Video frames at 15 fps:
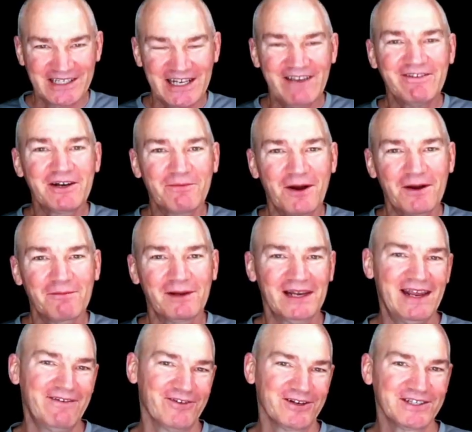Even among
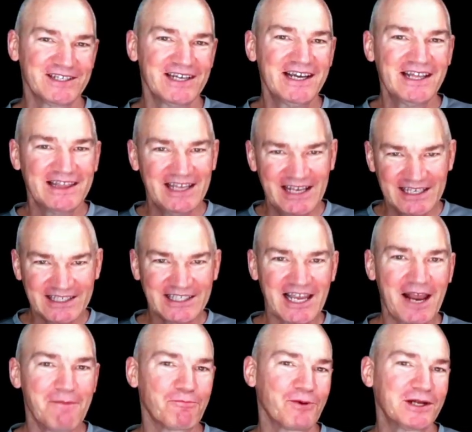believers, these
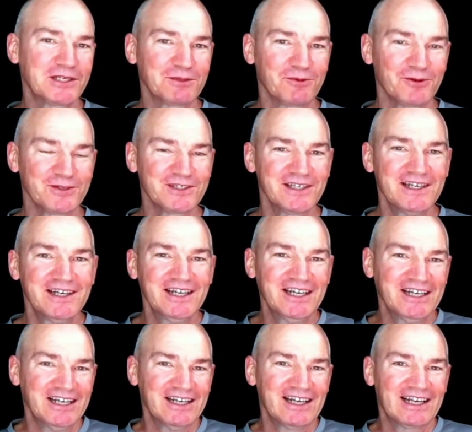same principles
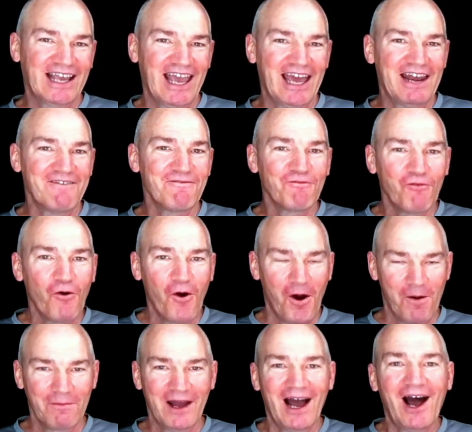can
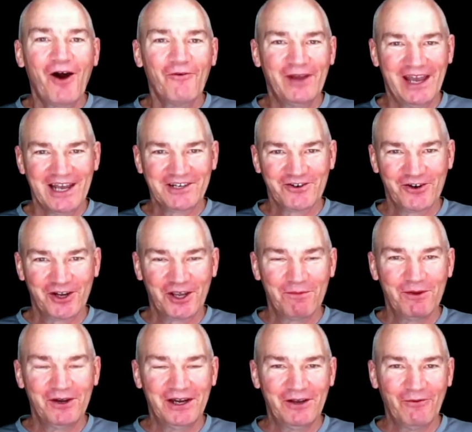inform how we enter a
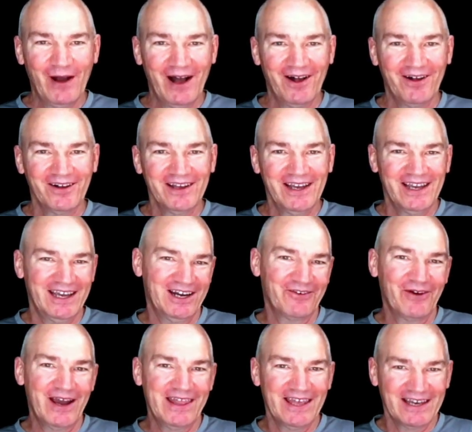community well in a
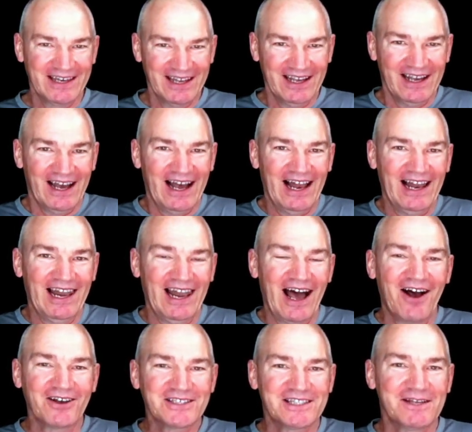way that
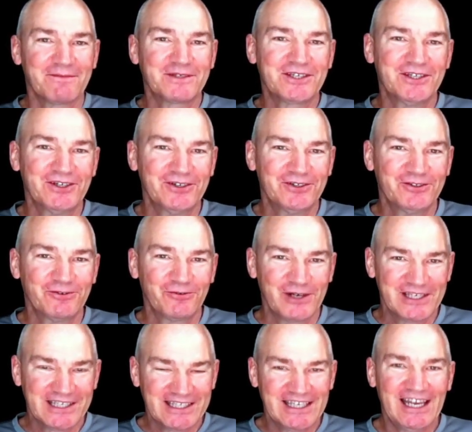allows them to
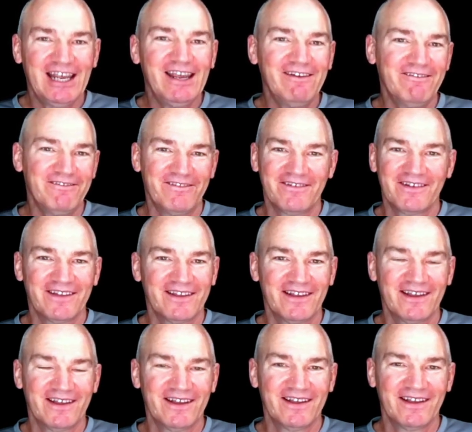receive
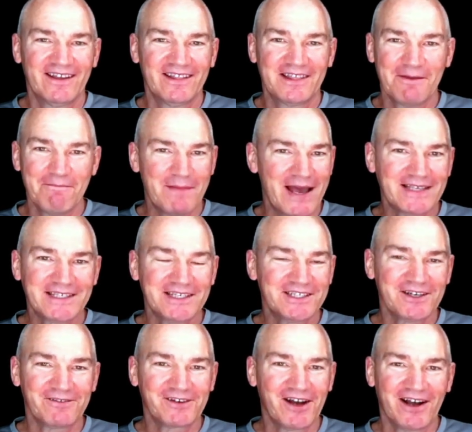the message
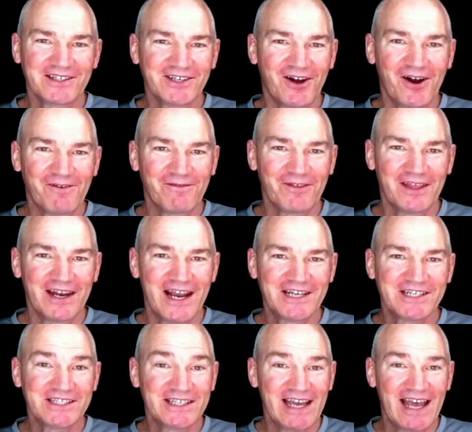of God's heart for the
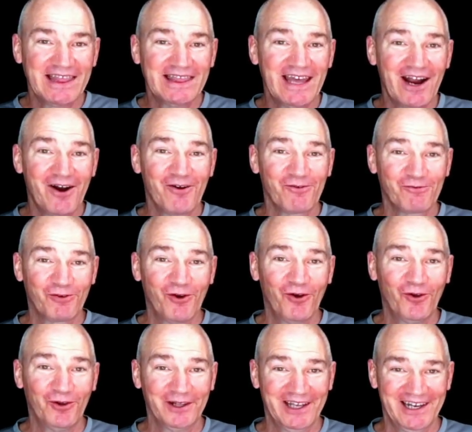nations and their
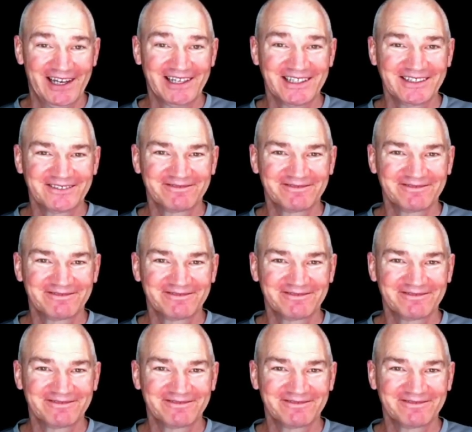role in it.